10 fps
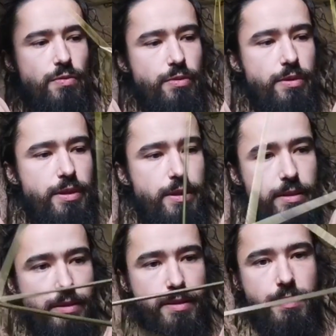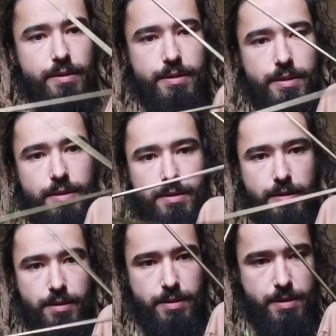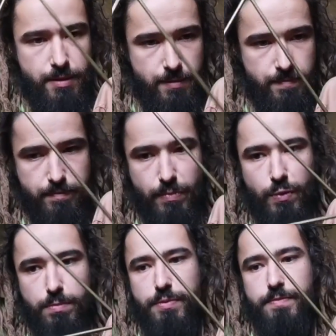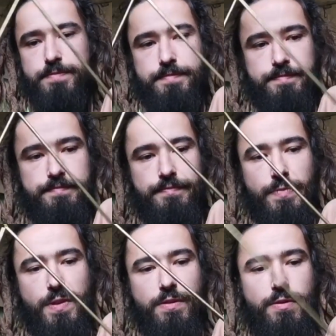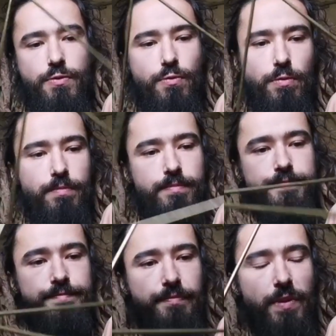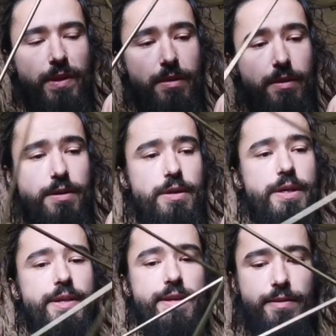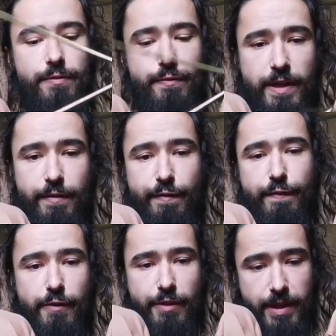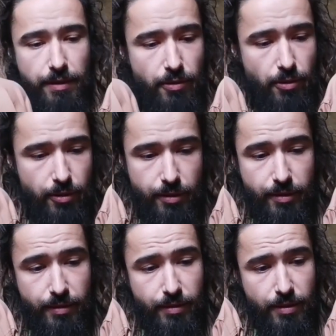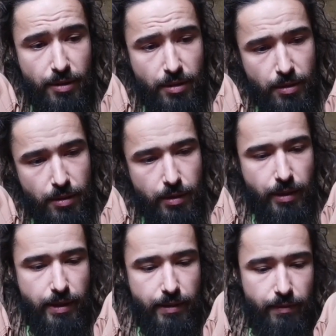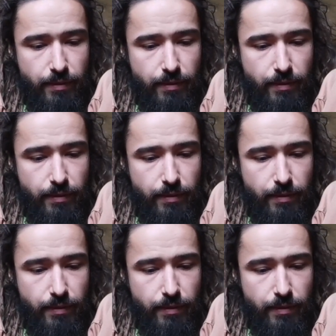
Tack, tack, whoop. Cool. And that's five for that corner. Yes, so I close it.